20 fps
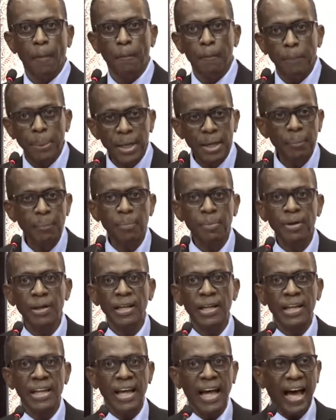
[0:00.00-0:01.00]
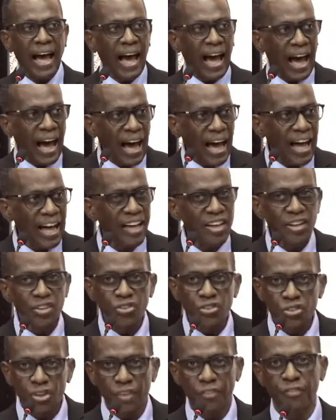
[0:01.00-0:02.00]
People are
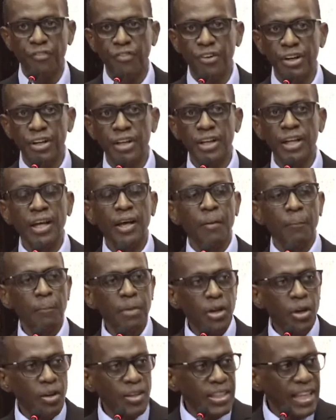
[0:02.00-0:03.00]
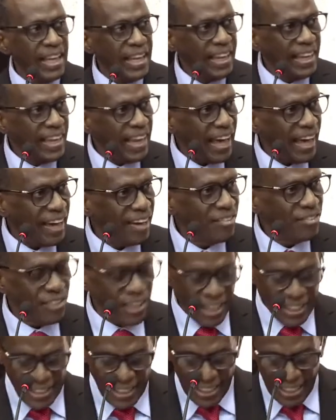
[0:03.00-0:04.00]
suffering because their lives
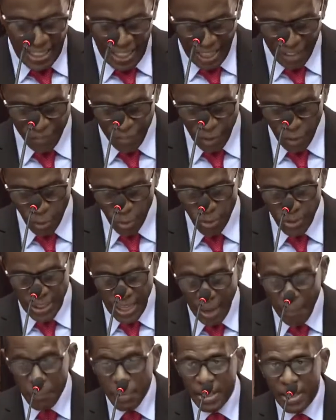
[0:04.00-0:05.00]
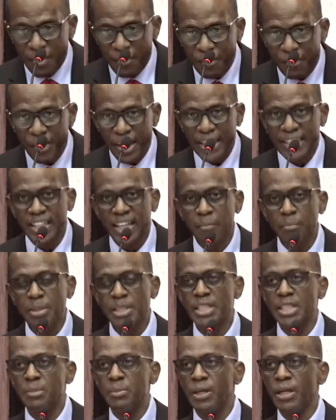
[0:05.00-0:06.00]
and their livelihoods are being affected,
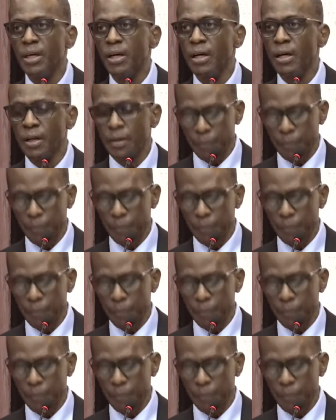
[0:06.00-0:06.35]
Mr. Speaker.